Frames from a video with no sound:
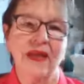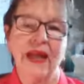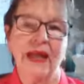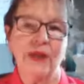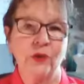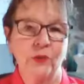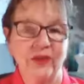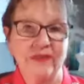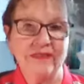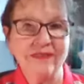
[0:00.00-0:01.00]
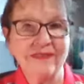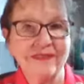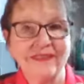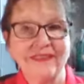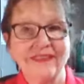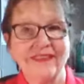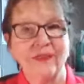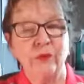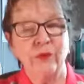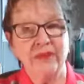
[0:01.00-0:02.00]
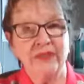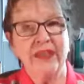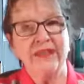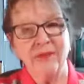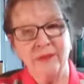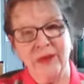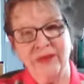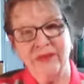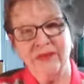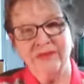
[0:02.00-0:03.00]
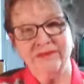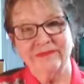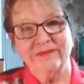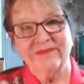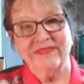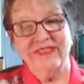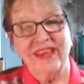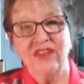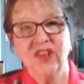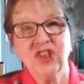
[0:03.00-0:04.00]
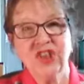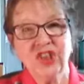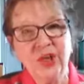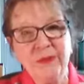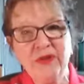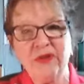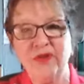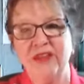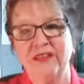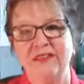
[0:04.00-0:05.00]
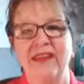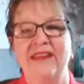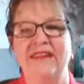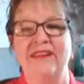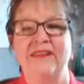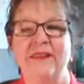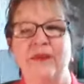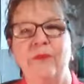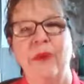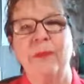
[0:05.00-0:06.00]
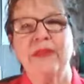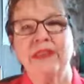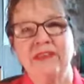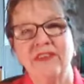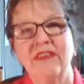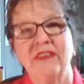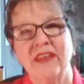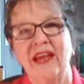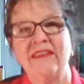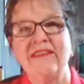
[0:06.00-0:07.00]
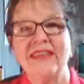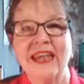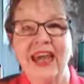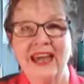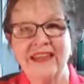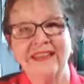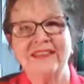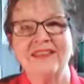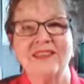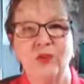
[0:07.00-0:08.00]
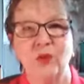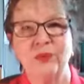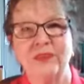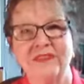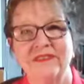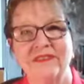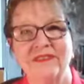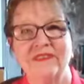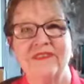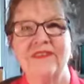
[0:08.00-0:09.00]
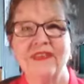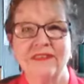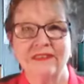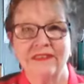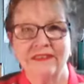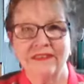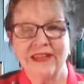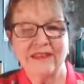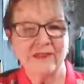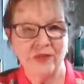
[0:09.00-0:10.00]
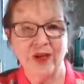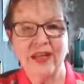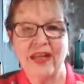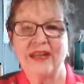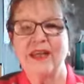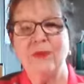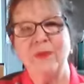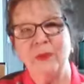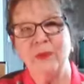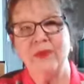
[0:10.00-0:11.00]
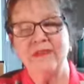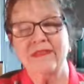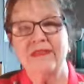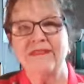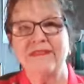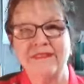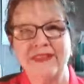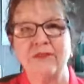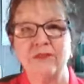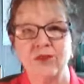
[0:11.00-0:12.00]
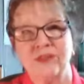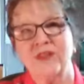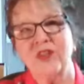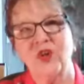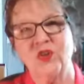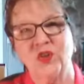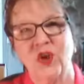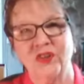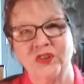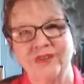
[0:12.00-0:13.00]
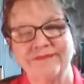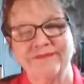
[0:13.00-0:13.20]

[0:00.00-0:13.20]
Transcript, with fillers: And Louise was Elaina's mother. And she betrayed Elaina by believing the lies that Alex told that, uh, that Grant had come up with instead of trusting her daughter.